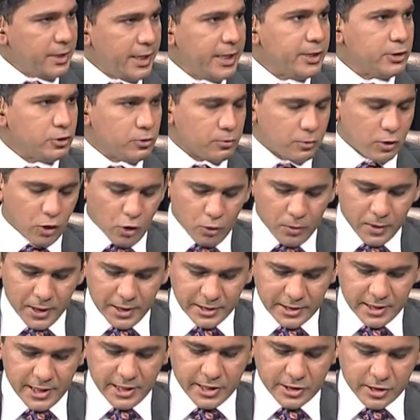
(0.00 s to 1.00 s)
age of
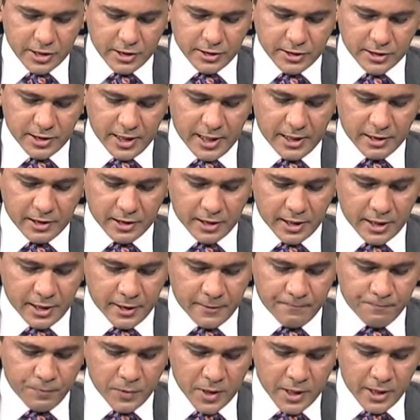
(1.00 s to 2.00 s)
globalizations, and
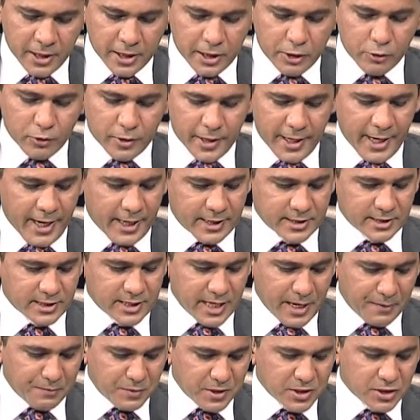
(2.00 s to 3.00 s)
the UK has
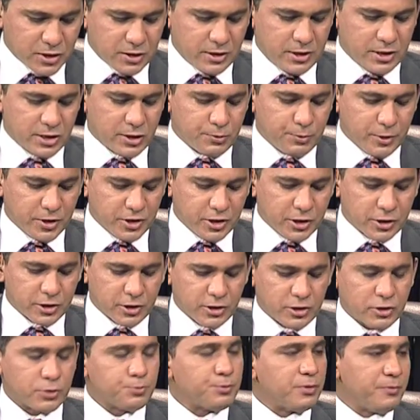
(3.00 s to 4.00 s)
established
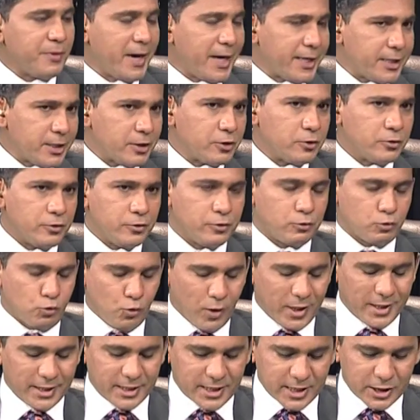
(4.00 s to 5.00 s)
dispositions, provided good
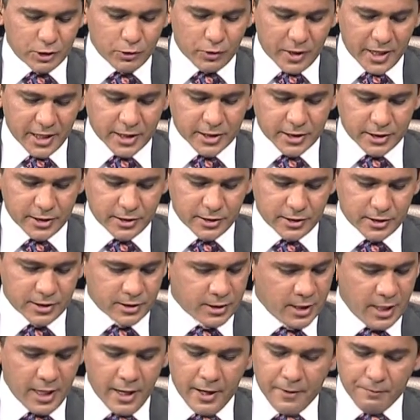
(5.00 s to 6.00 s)
quality
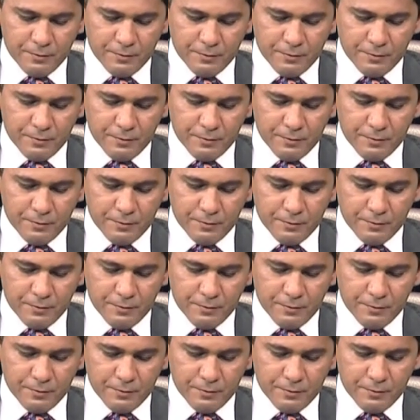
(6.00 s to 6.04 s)
educations.